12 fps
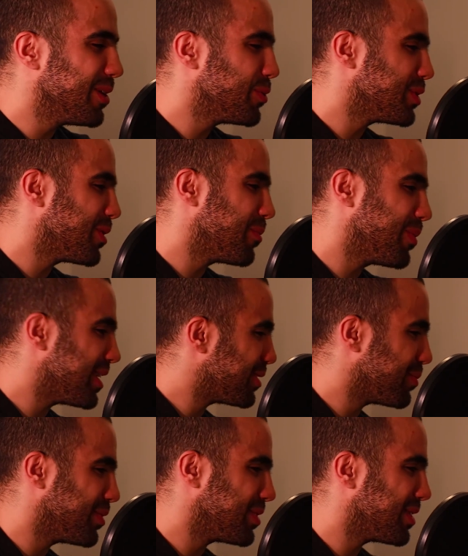was the
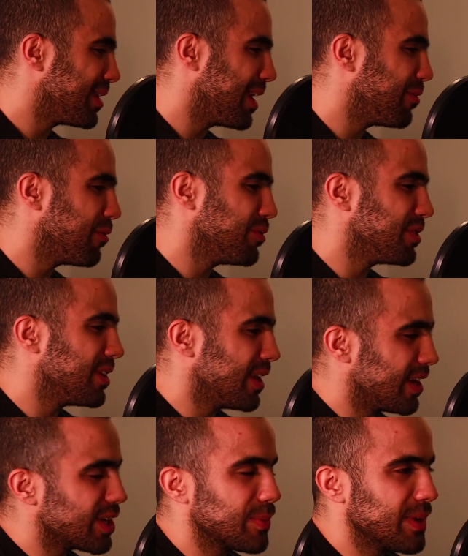best person I've ever seen
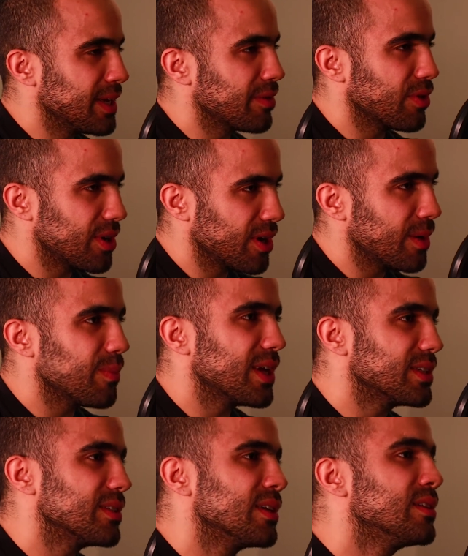at explaining very
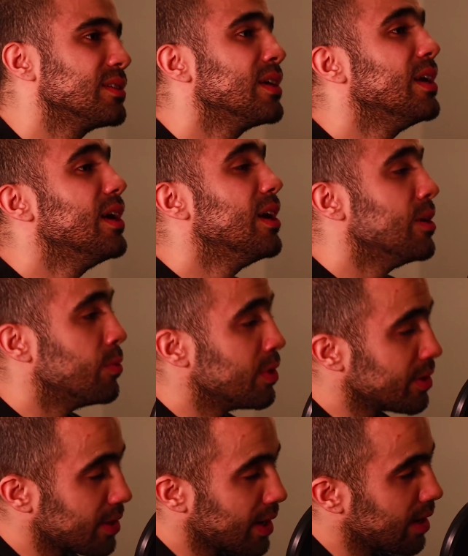complex things. And
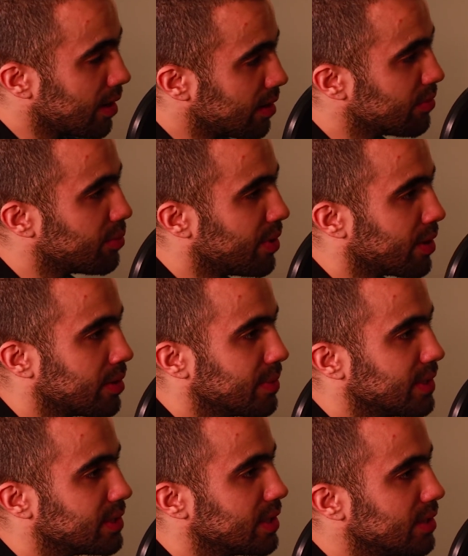one thing I love about him
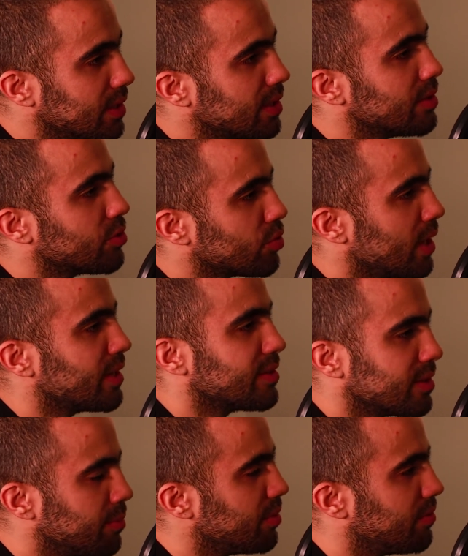is he didn't try to
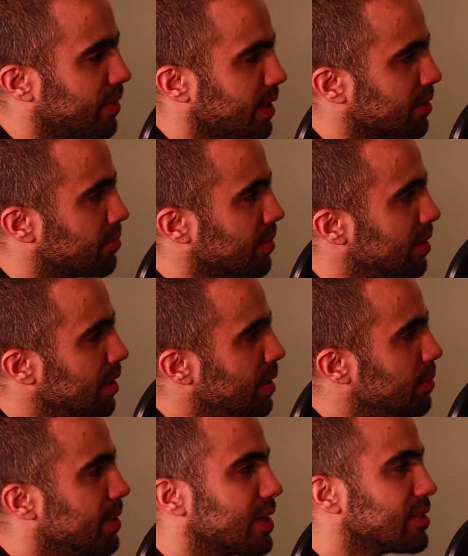simplify them,
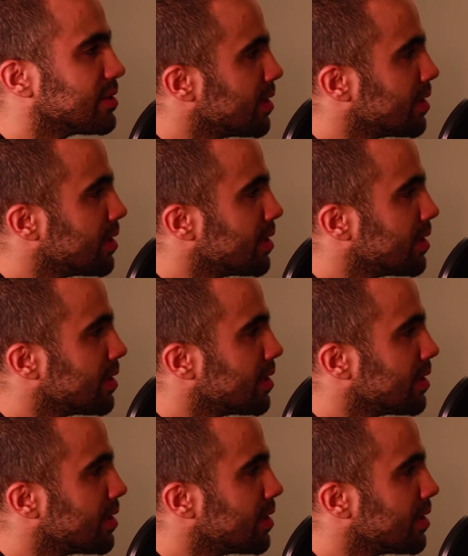because